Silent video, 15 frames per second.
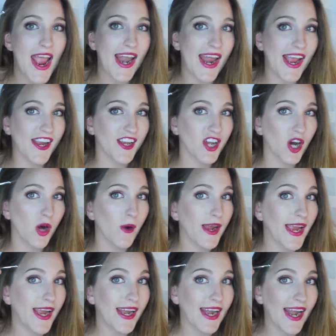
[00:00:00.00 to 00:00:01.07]
And I go
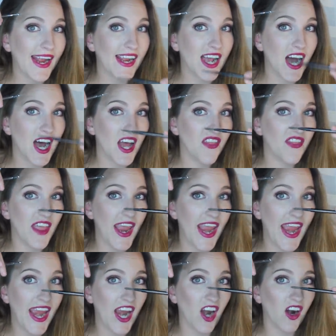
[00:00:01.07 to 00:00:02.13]
in and I cut the
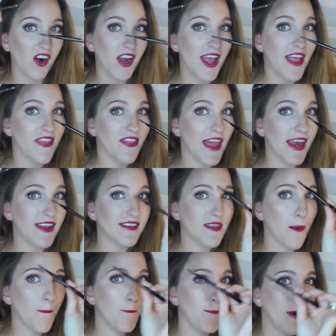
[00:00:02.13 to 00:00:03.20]
hair that is
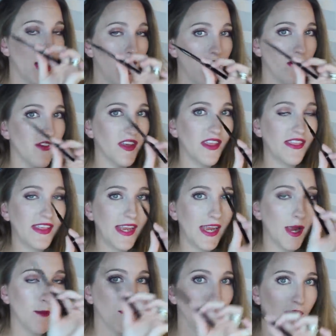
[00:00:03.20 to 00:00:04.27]
above
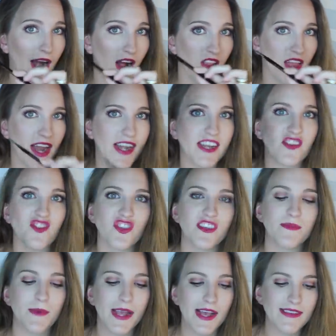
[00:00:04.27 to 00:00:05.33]
the brow line,
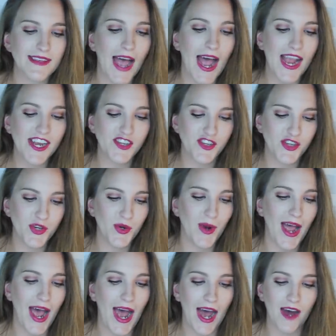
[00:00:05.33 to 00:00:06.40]
just because I do
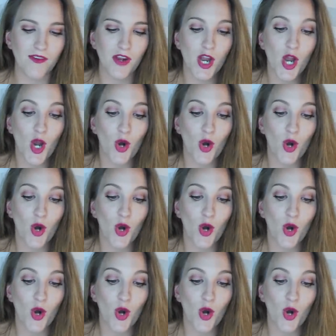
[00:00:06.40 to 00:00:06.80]
have